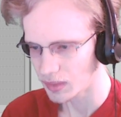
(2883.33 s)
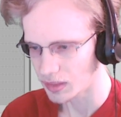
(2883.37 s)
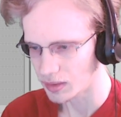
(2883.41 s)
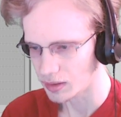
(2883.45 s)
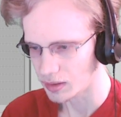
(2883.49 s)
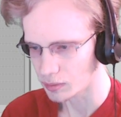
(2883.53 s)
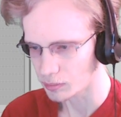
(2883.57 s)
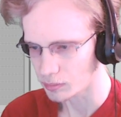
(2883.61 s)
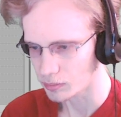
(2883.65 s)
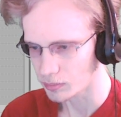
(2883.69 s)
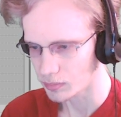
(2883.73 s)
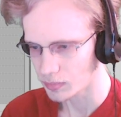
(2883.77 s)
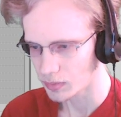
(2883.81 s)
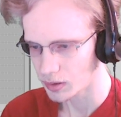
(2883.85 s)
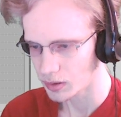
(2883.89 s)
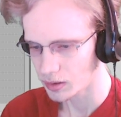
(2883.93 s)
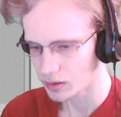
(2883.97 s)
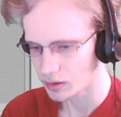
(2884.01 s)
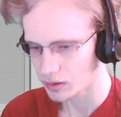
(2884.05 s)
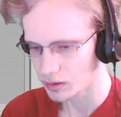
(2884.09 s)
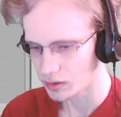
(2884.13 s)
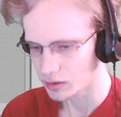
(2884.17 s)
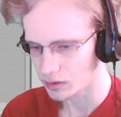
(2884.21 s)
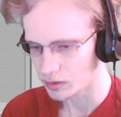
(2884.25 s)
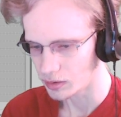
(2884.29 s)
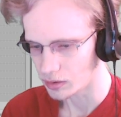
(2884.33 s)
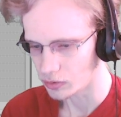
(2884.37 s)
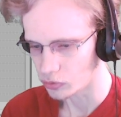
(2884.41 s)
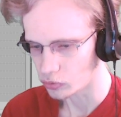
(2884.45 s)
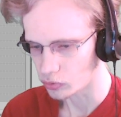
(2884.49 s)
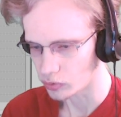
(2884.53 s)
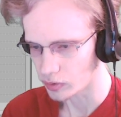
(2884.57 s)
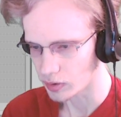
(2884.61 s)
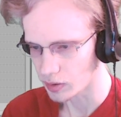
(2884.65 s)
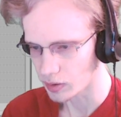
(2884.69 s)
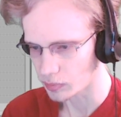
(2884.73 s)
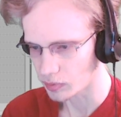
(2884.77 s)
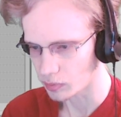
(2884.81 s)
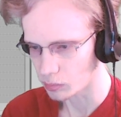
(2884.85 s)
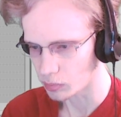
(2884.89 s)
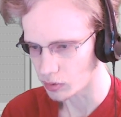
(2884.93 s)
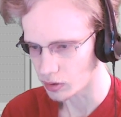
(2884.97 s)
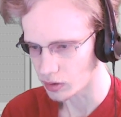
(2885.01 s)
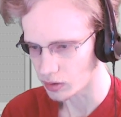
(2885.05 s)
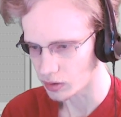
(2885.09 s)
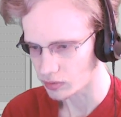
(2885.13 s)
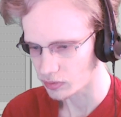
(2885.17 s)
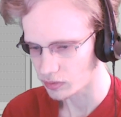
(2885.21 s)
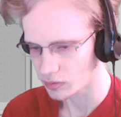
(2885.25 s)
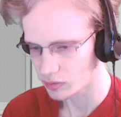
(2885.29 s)
Yep, you should grab some
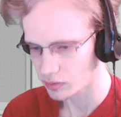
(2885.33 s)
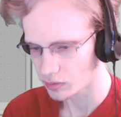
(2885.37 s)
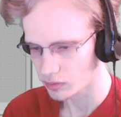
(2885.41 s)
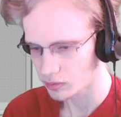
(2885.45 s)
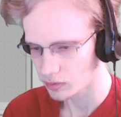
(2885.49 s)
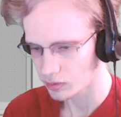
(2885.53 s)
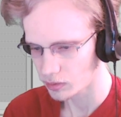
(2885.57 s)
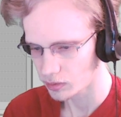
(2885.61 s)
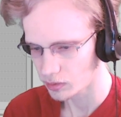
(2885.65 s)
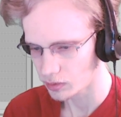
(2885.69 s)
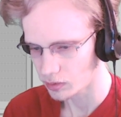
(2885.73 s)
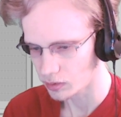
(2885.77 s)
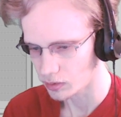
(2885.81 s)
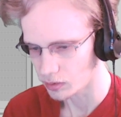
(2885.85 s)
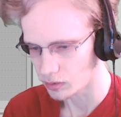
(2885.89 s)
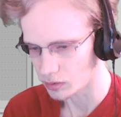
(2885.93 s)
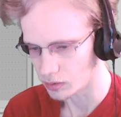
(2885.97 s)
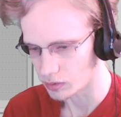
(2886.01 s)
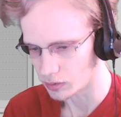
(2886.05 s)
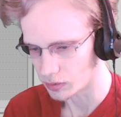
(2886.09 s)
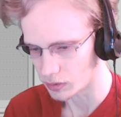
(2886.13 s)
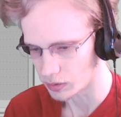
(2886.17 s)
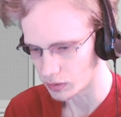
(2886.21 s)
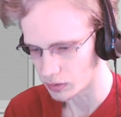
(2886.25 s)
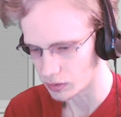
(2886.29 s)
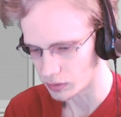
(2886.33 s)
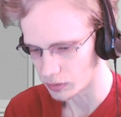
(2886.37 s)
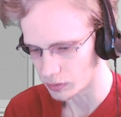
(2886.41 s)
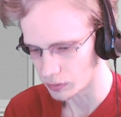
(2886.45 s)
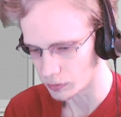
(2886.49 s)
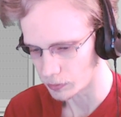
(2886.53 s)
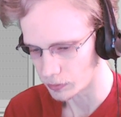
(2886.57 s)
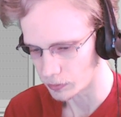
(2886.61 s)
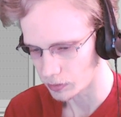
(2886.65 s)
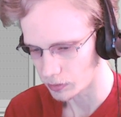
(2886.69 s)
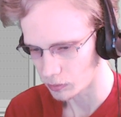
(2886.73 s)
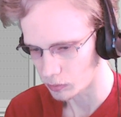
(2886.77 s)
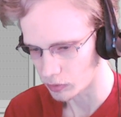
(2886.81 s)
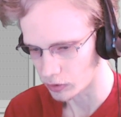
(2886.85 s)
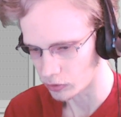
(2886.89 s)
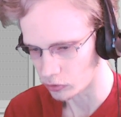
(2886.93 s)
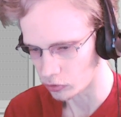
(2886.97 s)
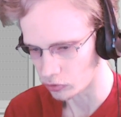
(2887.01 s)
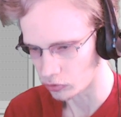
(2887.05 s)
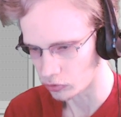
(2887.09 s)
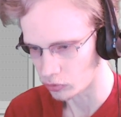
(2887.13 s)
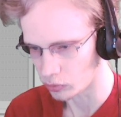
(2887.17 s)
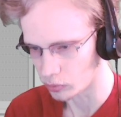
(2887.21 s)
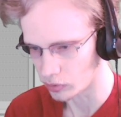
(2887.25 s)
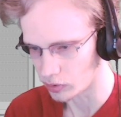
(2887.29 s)
box, and then we can
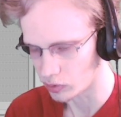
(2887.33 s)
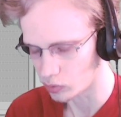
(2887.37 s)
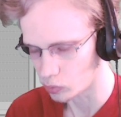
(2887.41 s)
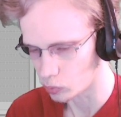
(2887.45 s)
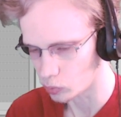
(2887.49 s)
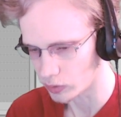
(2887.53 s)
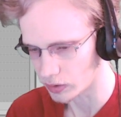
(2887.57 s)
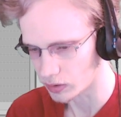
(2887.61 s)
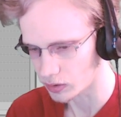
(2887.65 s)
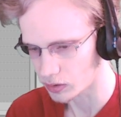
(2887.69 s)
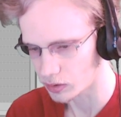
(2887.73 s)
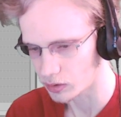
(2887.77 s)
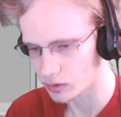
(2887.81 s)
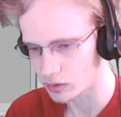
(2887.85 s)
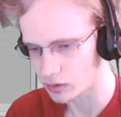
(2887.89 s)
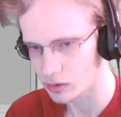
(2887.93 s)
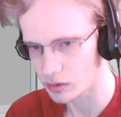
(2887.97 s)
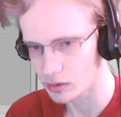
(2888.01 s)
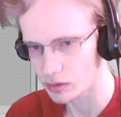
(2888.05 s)
just do a quick